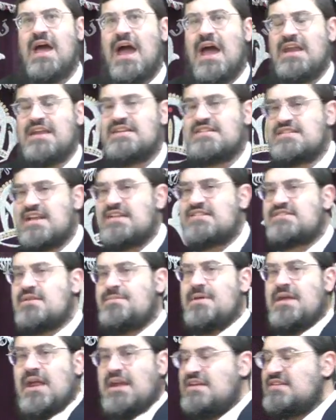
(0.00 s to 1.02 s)
and he says to
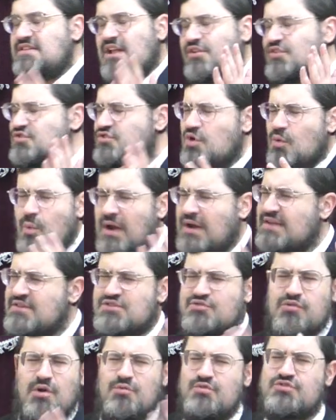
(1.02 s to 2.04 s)
me, and he's done so well,
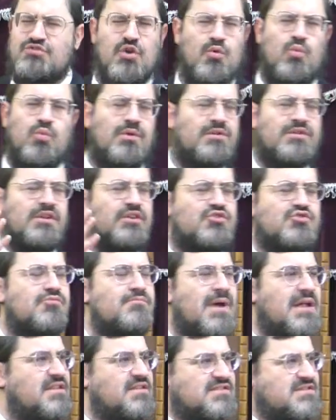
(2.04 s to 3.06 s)
he's grown so
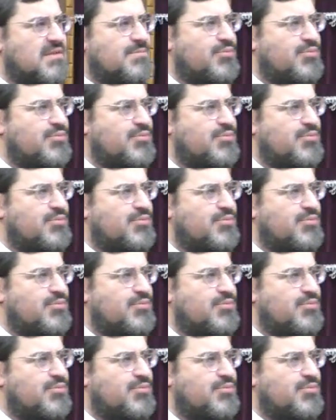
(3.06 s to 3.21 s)
tremendously,